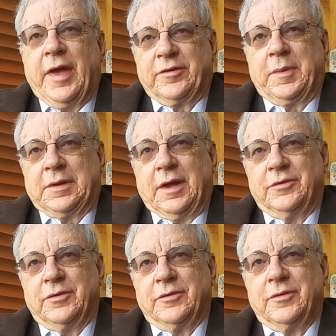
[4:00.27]

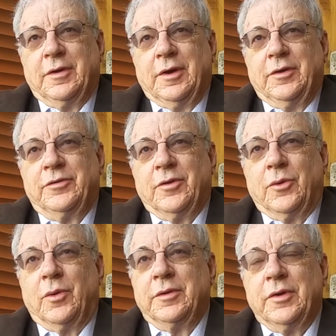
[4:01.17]
expectations. Mm-hmm.
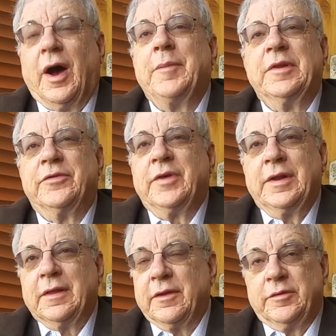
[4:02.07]
So, you know, I've been
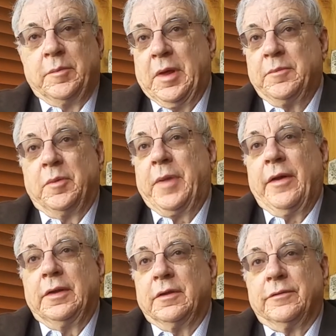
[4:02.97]
studying this and been
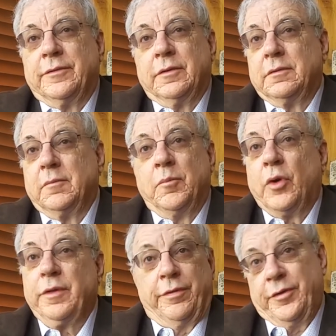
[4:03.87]
preparing this for
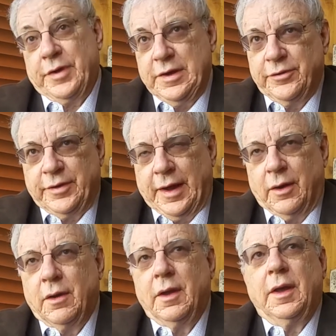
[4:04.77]
more than 30 years now.
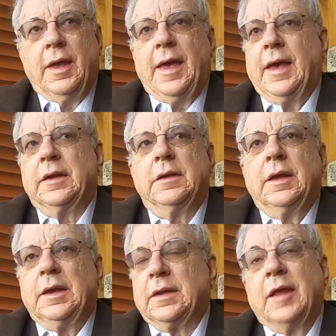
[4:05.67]
And
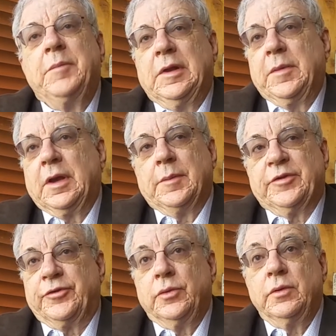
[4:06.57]
it led me to become a
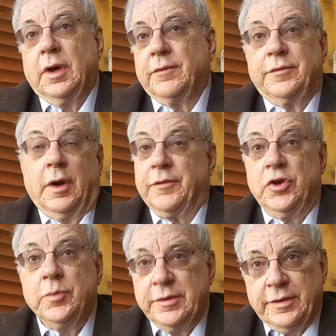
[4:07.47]
student of, of
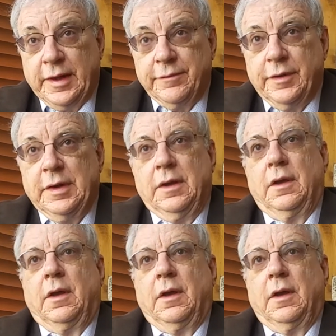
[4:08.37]
human slavery,